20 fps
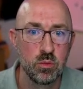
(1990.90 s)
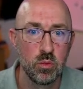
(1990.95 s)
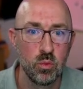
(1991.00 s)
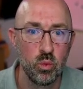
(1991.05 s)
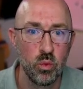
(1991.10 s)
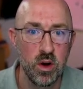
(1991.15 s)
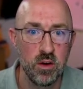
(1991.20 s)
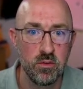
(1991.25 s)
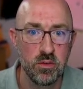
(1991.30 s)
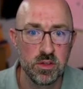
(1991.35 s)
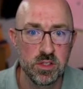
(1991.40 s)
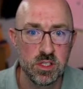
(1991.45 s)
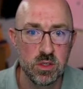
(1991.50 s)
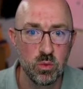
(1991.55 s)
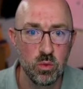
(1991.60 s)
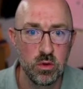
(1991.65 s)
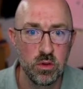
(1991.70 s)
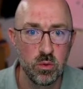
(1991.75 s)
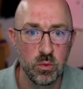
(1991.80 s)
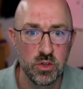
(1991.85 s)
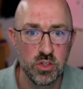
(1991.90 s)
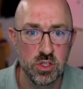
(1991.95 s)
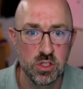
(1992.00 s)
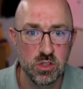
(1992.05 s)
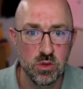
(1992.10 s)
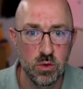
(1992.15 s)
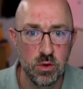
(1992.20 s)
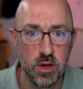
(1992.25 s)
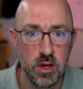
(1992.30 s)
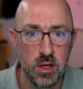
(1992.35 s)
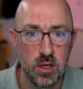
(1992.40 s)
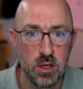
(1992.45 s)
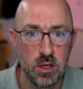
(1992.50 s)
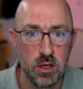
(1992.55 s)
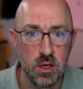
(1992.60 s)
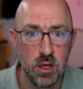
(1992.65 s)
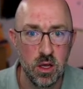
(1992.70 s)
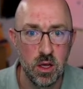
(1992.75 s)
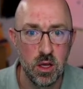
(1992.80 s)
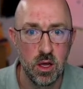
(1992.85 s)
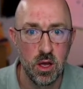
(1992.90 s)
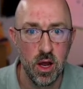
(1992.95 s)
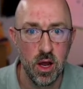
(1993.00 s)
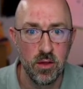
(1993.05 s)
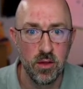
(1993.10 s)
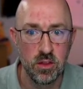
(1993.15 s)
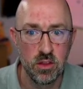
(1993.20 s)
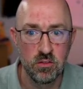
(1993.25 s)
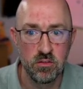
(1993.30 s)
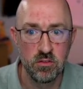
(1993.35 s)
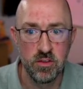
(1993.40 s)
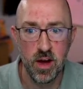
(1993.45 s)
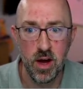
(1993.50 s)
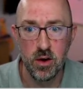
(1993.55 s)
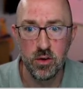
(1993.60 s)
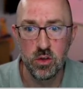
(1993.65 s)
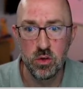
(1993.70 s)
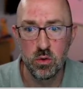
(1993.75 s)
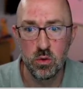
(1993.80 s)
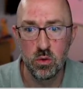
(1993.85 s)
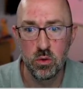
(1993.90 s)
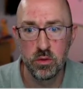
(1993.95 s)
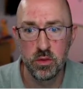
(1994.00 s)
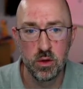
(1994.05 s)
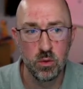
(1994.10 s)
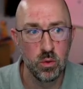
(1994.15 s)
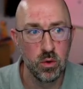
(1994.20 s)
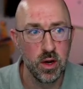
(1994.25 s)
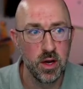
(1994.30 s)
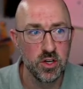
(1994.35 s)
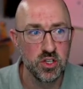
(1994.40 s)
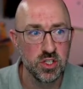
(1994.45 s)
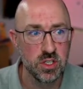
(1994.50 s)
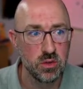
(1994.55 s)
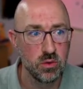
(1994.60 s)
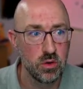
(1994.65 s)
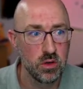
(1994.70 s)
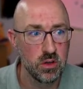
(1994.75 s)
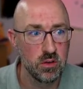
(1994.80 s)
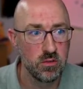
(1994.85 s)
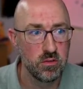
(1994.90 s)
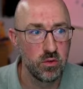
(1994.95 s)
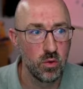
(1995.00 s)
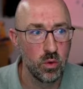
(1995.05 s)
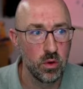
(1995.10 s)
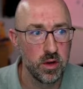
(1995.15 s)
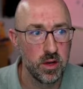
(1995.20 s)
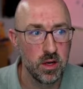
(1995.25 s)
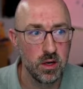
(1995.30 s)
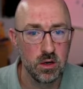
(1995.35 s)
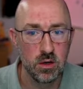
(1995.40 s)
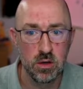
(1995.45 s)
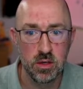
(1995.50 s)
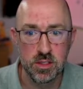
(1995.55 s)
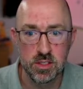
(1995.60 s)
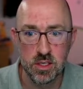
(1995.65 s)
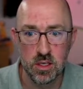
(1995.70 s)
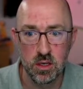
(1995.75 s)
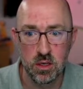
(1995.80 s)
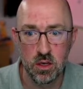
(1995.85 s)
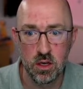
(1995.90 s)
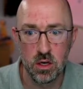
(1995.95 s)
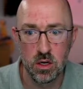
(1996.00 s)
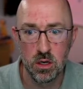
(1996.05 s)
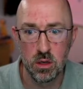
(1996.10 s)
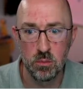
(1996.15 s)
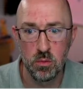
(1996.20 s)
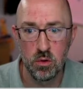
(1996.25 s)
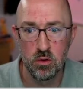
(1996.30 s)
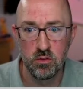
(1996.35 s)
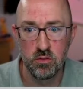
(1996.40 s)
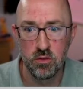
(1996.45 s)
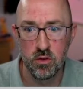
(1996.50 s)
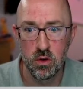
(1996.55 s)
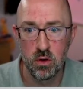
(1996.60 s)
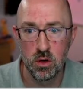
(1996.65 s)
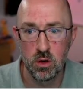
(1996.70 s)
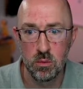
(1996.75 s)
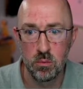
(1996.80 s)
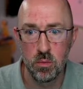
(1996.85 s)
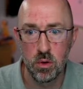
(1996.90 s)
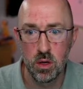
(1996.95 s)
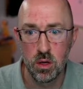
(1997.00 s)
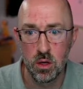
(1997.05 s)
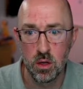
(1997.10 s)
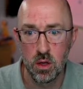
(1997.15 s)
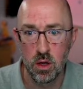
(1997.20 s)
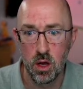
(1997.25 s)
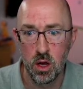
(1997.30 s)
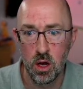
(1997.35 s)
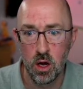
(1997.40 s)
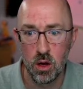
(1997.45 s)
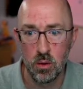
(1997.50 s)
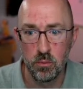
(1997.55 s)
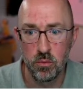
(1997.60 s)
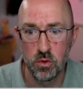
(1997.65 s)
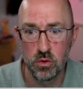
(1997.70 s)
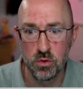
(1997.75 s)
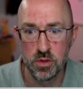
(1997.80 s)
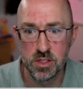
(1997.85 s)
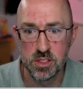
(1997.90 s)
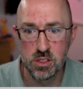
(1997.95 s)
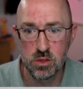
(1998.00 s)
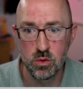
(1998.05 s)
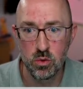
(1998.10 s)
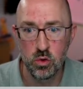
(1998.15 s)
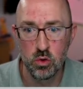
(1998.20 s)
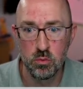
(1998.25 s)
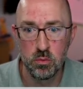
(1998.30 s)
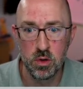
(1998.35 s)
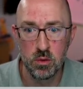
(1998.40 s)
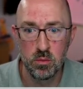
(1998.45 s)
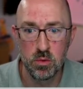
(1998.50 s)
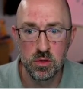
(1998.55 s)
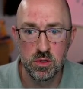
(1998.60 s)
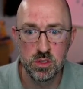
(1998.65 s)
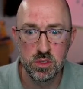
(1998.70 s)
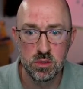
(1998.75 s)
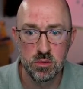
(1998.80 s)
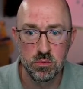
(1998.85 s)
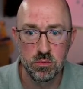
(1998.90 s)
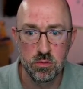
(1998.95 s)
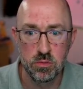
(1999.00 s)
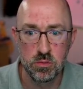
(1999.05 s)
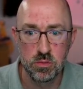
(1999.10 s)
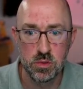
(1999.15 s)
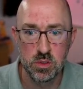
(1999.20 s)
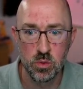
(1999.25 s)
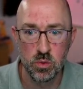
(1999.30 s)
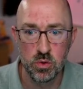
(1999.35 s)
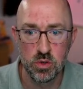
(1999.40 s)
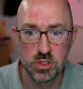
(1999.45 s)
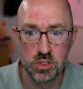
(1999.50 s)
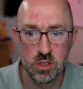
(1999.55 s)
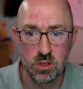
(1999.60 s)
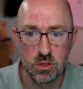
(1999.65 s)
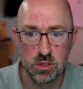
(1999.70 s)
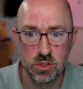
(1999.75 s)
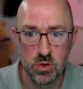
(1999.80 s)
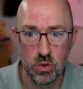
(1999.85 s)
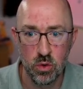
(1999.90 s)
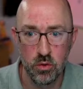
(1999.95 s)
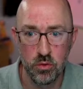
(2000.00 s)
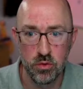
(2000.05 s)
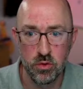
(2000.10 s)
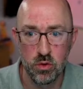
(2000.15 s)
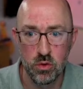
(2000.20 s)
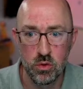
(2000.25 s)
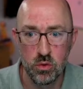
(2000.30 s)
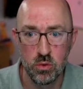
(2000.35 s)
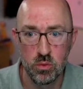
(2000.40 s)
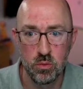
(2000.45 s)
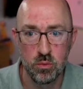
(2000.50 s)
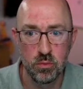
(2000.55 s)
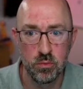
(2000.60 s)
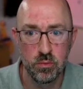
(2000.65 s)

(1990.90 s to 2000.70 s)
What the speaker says: reference the one that we just created. And then the value that we're actually looking for here is going to come from the list group members. So we're just going to scroll through.